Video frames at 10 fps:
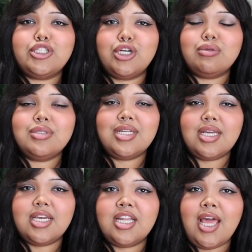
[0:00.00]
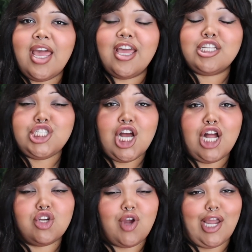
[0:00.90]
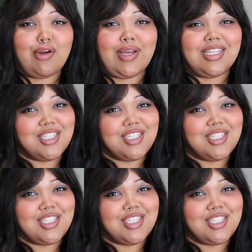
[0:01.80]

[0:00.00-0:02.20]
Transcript: Joan Didion and John Gregory